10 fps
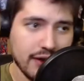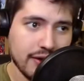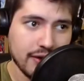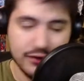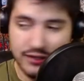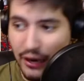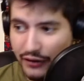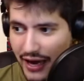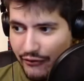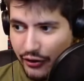Because now the
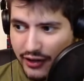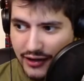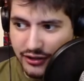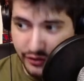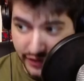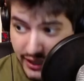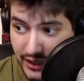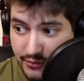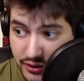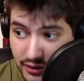advertiser
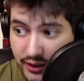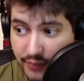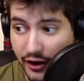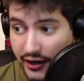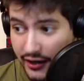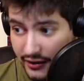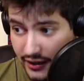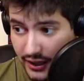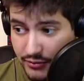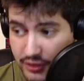teams, the marketing
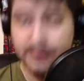teams,